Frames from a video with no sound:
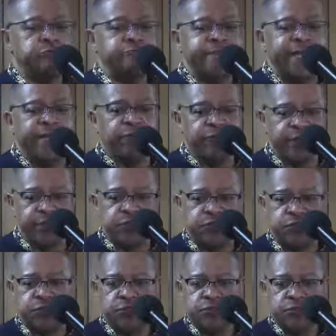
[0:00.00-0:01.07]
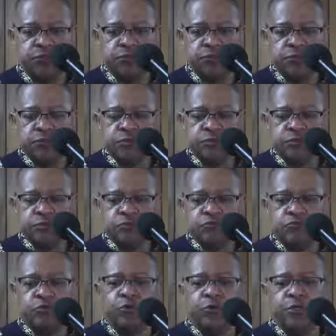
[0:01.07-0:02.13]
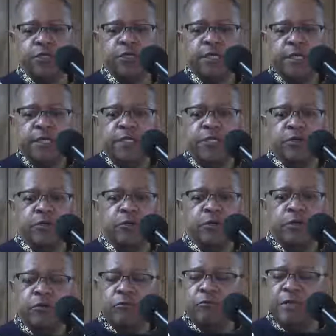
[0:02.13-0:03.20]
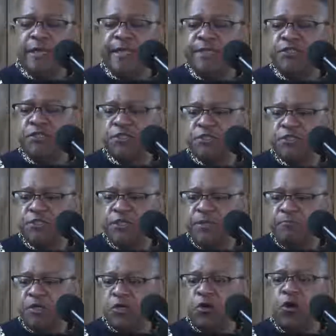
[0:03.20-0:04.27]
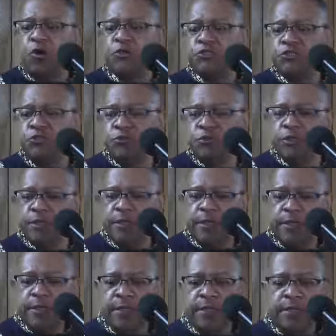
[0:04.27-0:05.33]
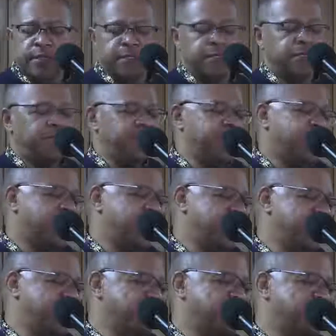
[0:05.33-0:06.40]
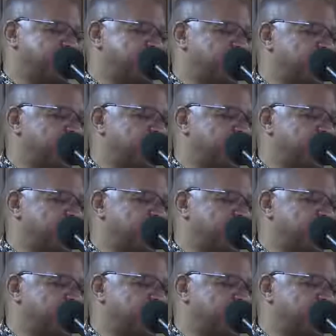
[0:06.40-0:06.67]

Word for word: your marriage, ruin your relationship, cause you to Oh, y'all don't hear what I'm